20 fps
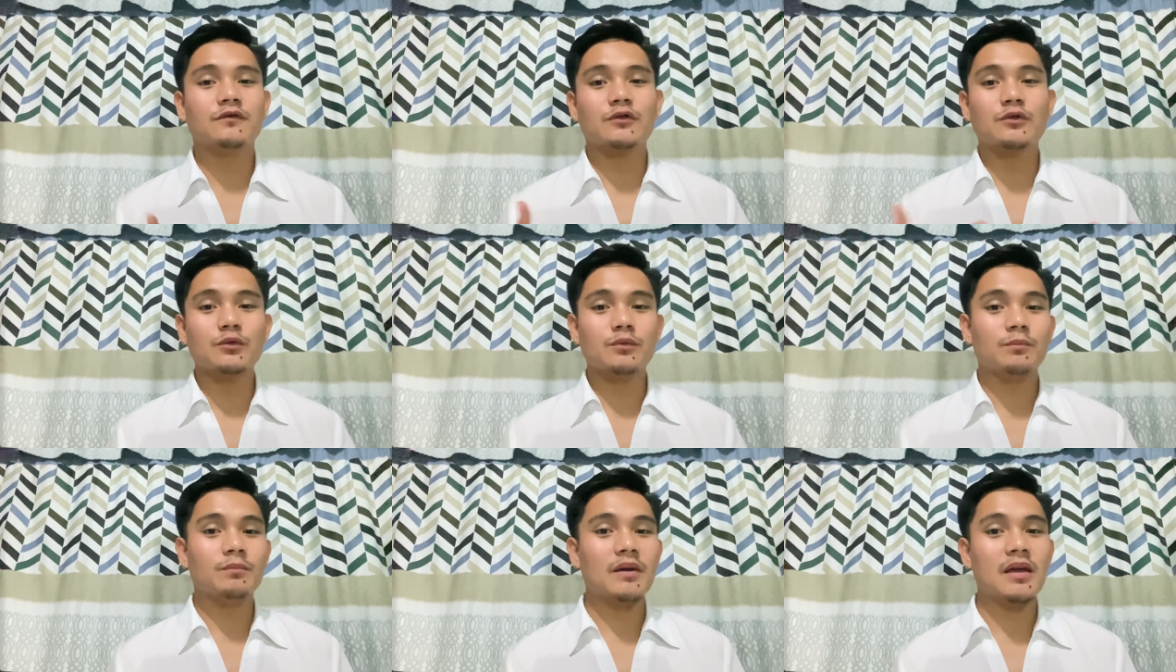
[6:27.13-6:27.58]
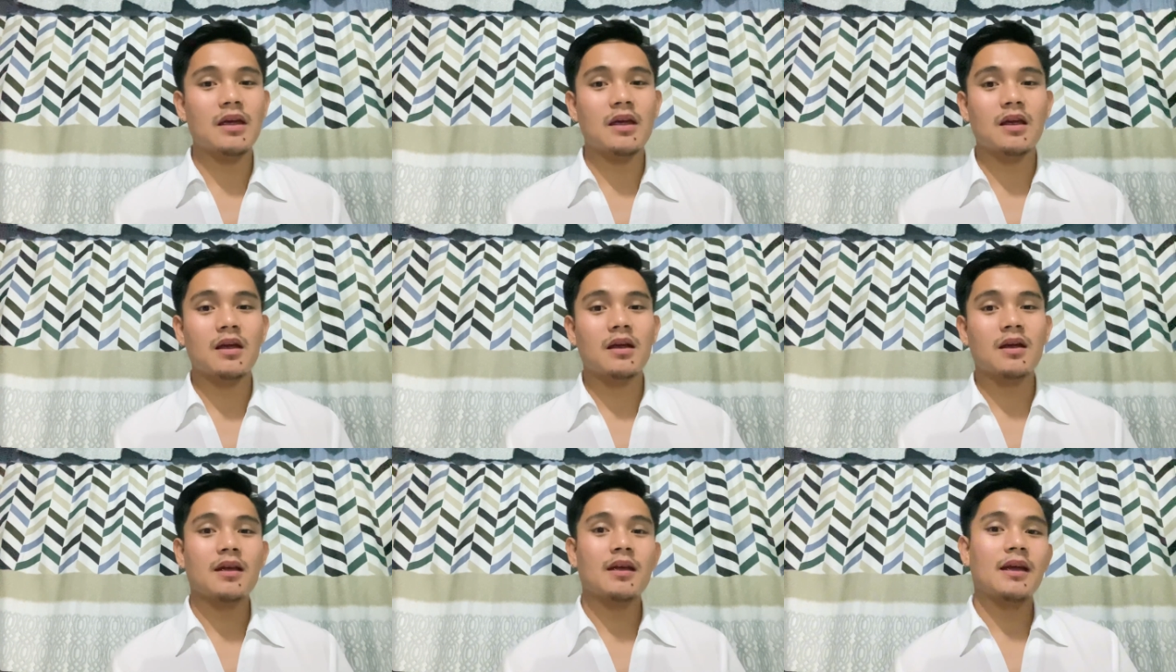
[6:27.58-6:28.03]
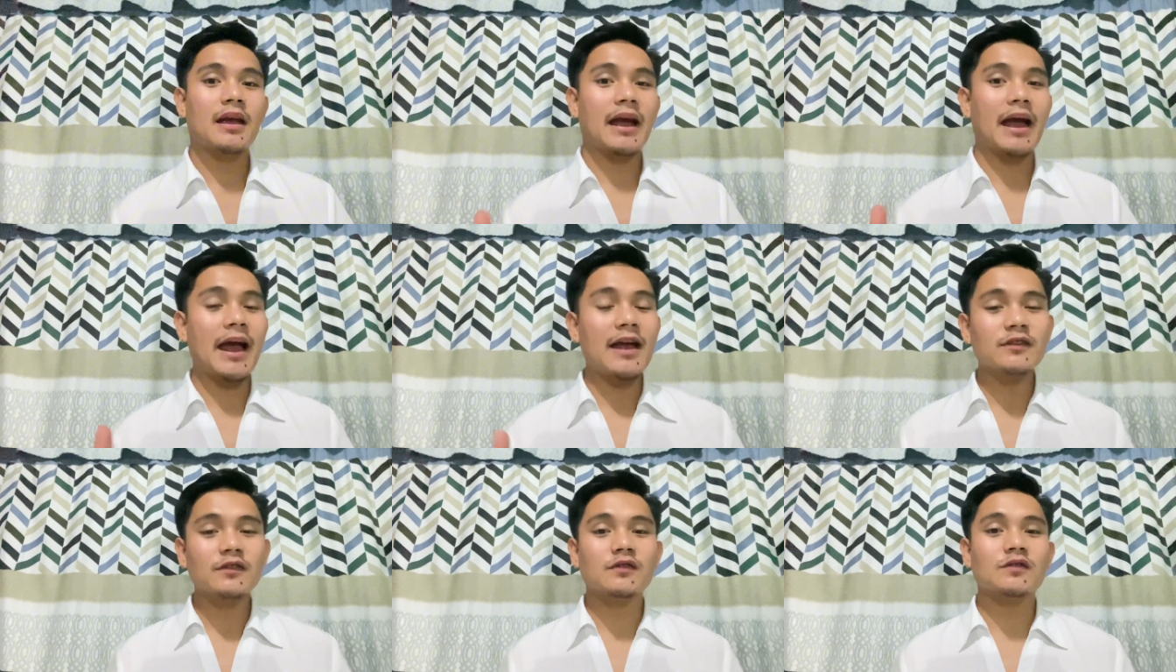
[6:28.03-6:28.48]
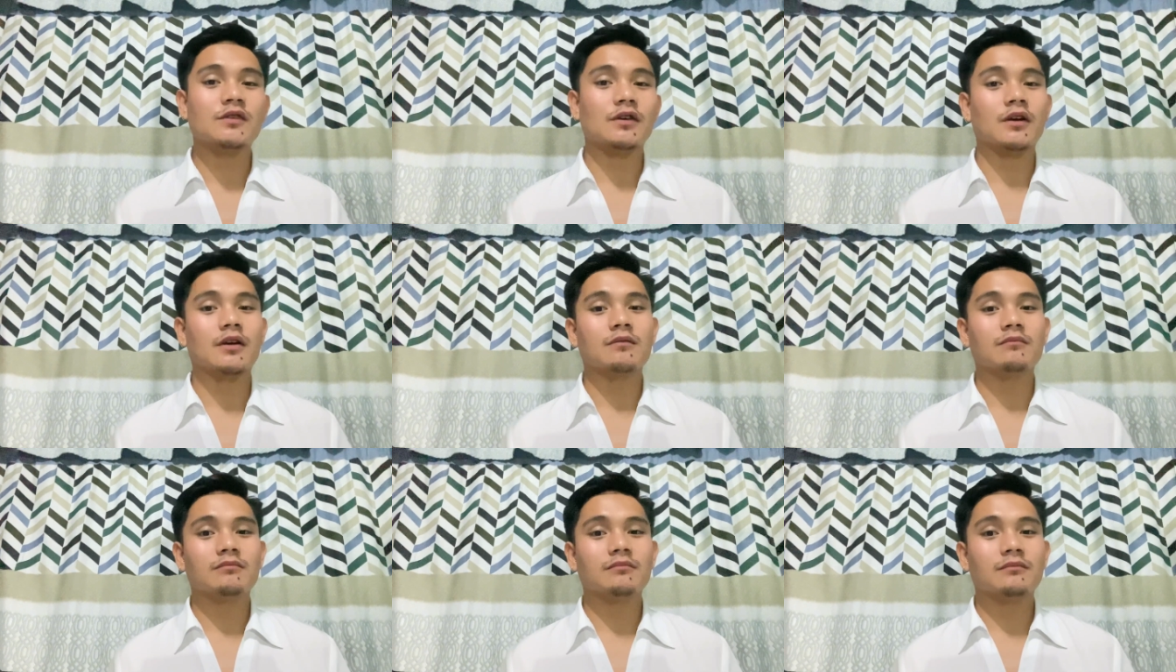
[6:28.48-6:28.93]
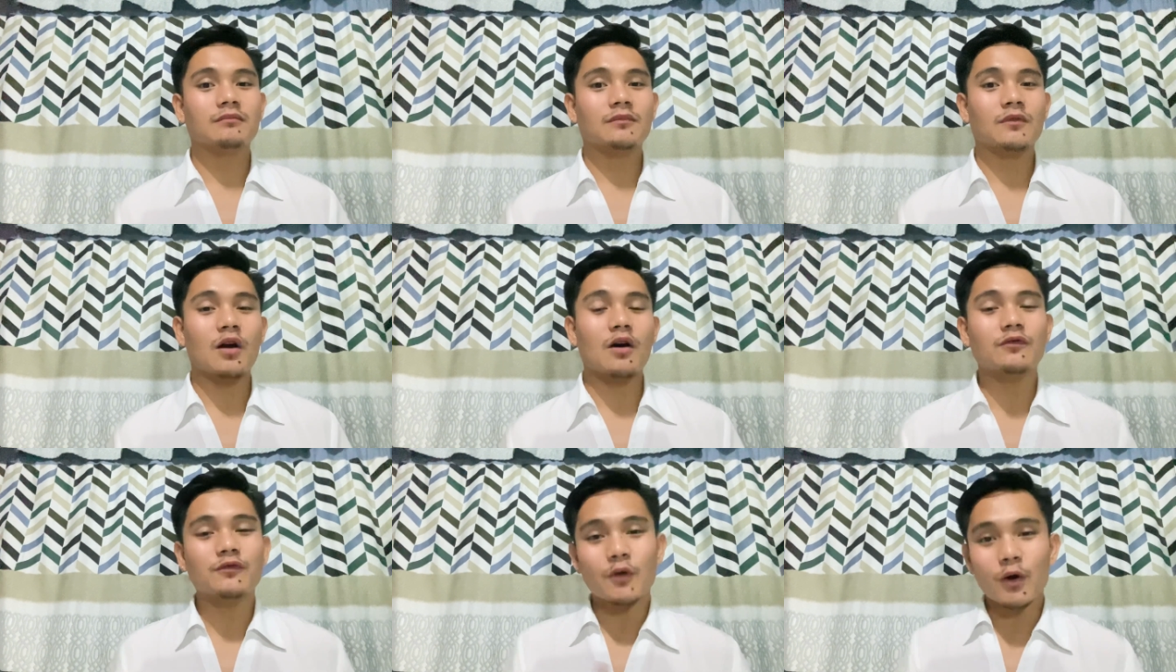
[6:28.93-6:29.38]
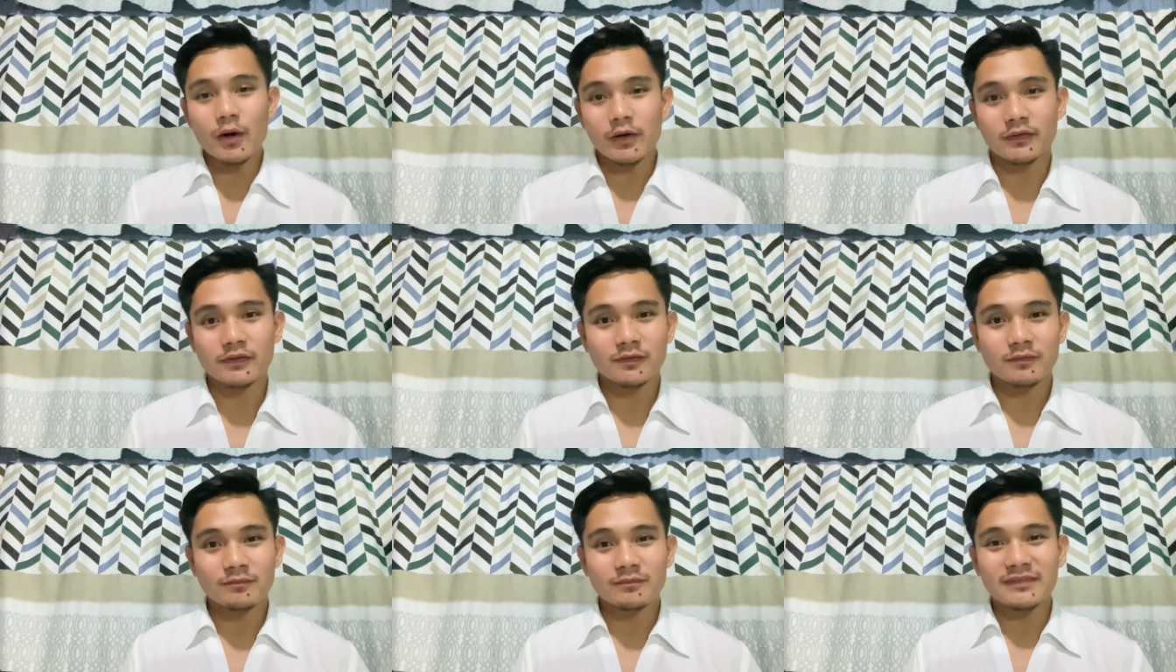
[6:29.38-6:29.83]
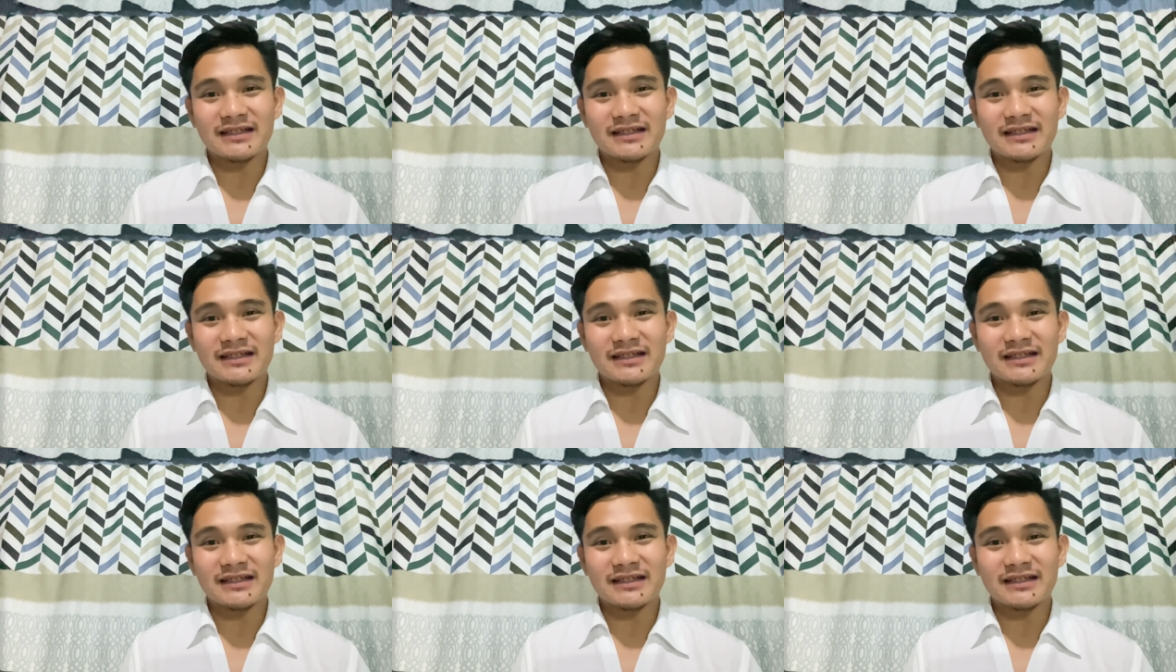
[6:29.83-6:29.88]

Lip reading: to be answered, of course.